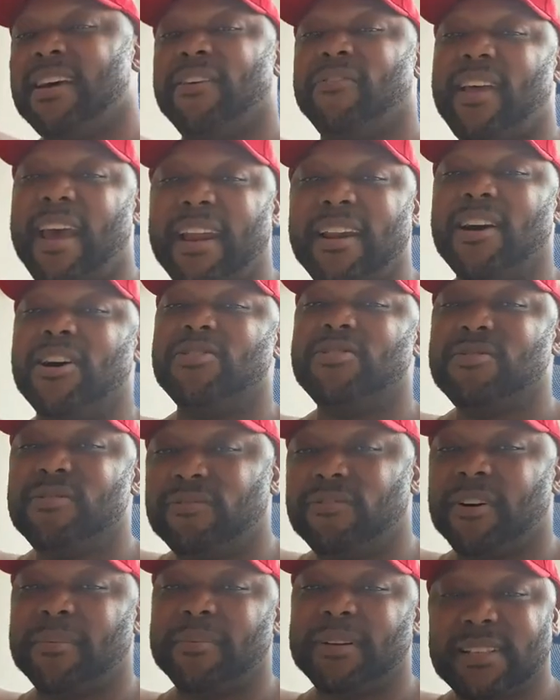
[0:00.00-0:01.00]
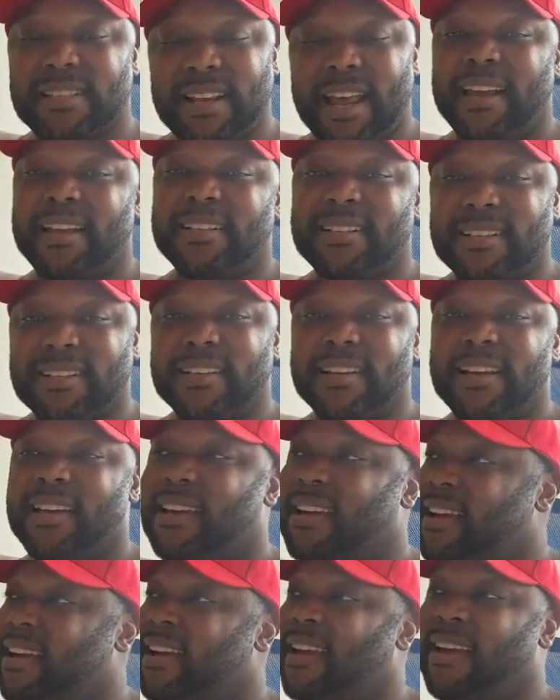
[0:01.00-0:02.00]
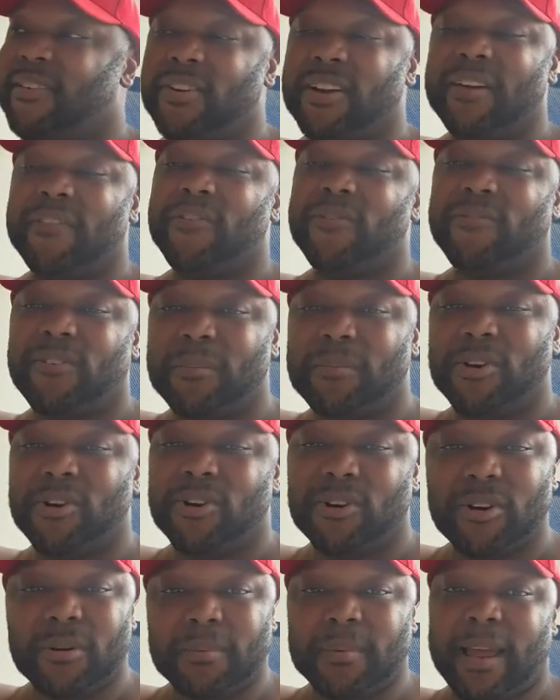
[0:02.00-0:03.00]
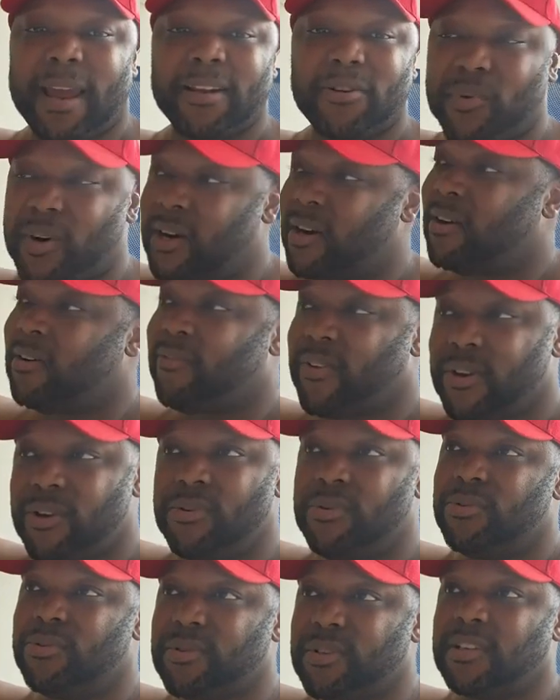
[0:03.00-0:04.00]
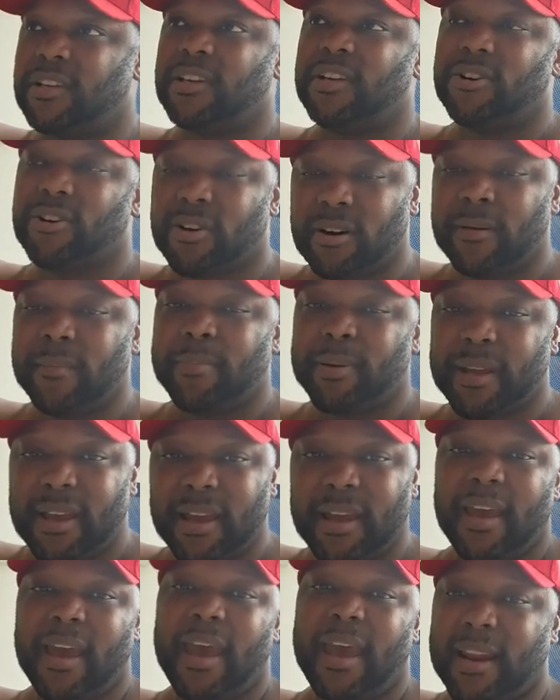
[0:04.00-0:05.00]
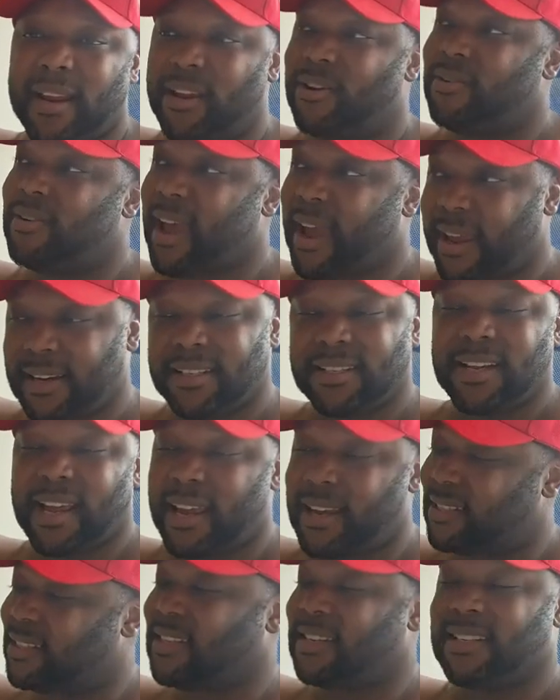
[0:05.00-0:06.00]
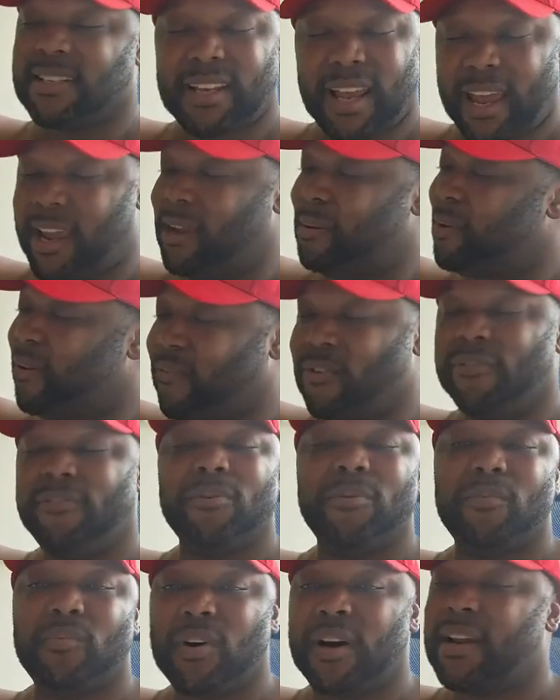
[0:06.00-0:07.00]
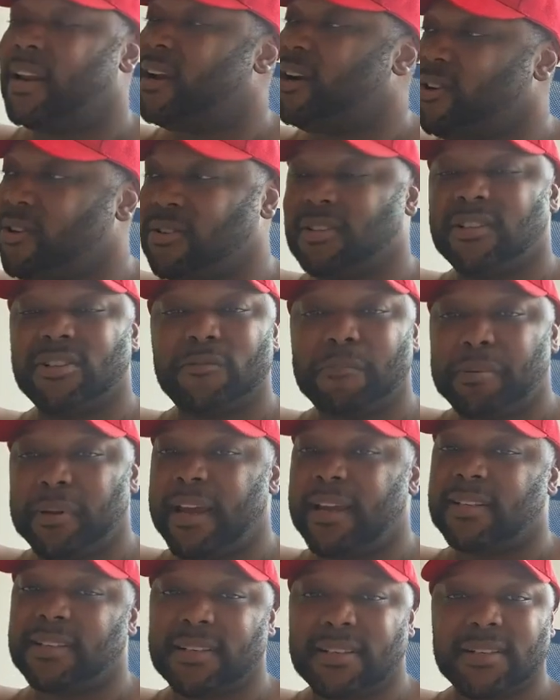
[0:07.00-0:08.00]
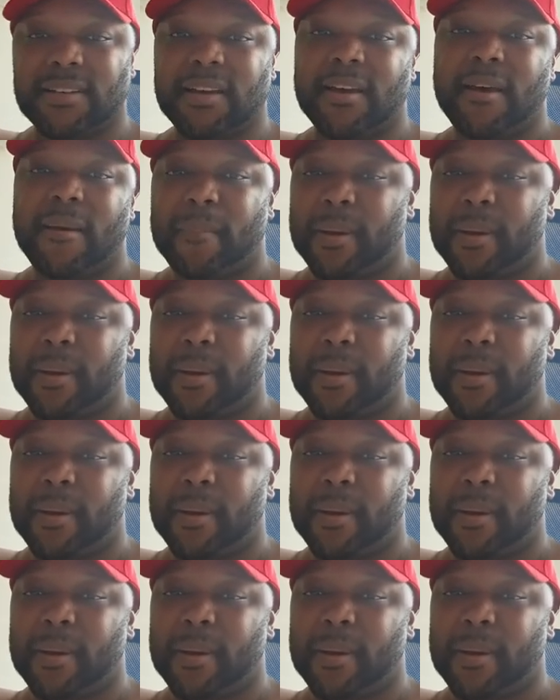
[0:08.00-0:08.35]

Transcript: If they know you from the States, even if you're from Europe, like world views Europe and the United States the same. If you're from one of those two places,